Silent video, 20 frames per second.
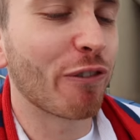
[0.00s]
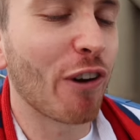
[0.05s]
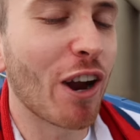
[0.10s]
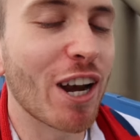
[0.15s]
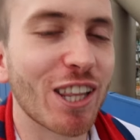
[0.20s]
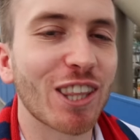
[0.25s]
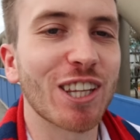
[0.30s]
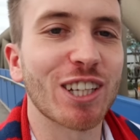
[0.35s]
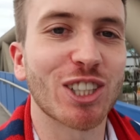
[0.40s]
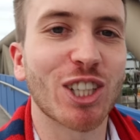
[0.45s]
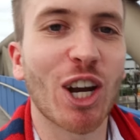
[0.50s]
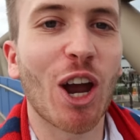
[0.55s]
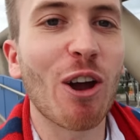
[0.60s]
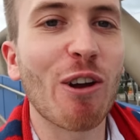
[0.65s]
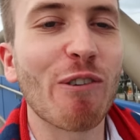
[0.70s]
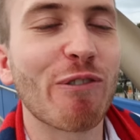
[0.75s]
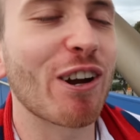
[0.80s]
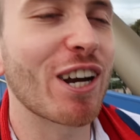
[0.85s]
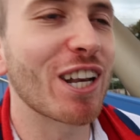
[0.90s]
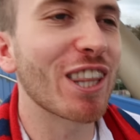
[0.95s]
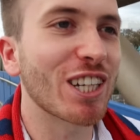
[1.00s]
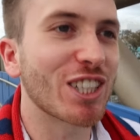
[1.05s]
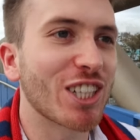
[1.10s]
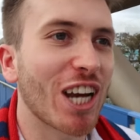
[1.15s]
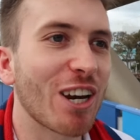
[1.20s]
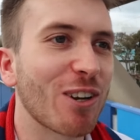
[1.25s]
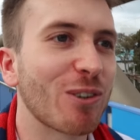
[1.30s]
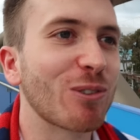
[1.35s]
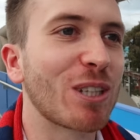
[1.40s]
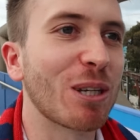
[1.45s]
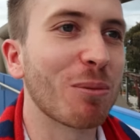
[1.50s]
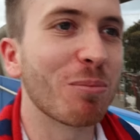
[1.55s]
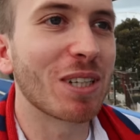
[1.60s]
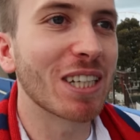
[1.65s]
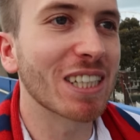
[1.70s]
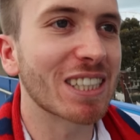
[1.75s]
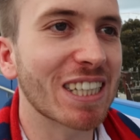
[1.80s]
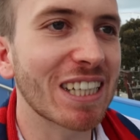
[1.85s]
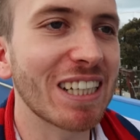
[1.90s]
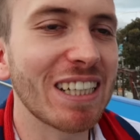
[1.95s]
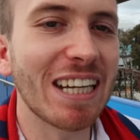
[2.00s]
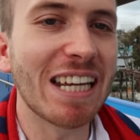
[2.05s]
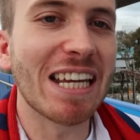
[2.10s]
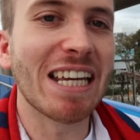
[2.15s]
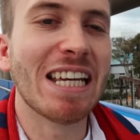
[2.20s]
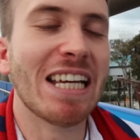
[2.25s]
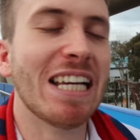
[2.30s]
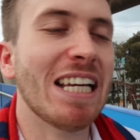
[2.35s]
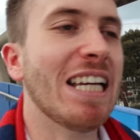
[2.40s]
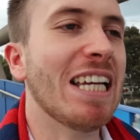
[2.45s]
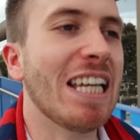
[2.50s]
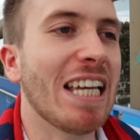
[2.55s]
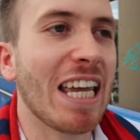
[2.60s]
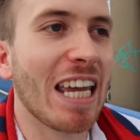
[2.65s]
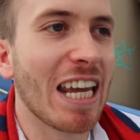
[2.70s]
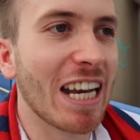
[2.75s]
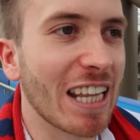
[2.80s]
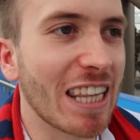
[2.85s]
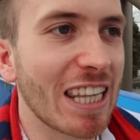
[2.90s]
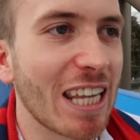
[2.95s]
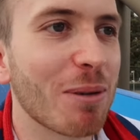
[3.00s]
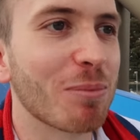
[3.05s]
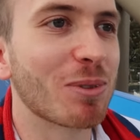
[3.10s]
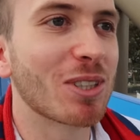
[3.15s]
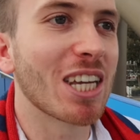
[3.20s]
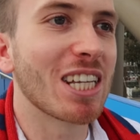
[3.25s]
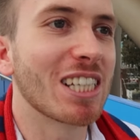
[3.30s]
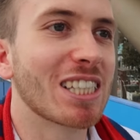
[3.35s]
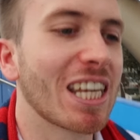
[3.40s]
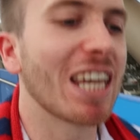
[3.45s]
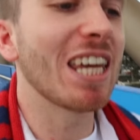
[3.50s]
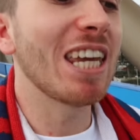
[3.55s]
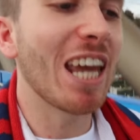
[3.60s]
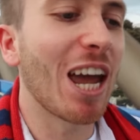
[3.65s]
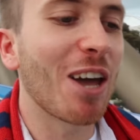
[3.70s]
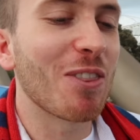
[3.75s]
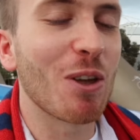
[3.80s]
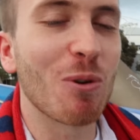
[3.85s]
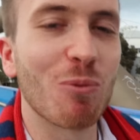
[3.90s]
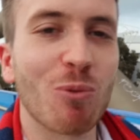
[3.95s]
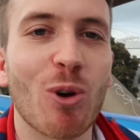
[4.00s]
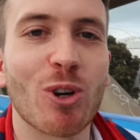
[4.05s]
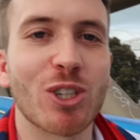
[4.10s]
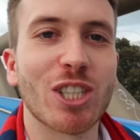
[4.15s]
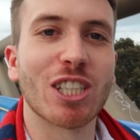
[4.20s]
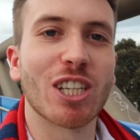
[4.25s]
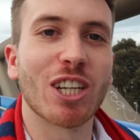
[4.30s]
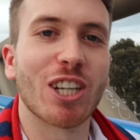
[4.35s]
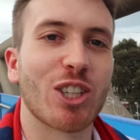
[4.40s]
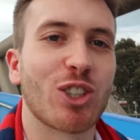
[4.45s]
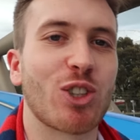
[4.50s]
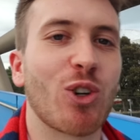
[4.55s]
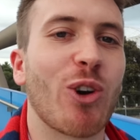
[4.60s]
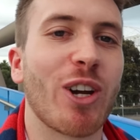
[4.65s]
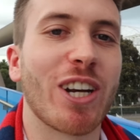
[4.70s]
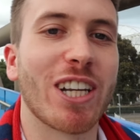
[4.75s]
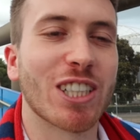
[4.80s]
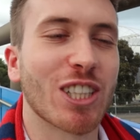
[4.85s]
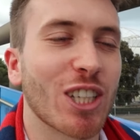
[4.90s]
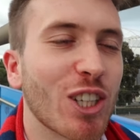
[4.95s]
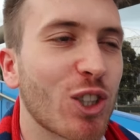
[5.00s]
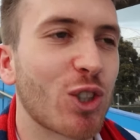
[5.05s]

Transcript: friend of the show, friend of the channel, Tim Diskin, in at the MCC, and then Roger's gonna join us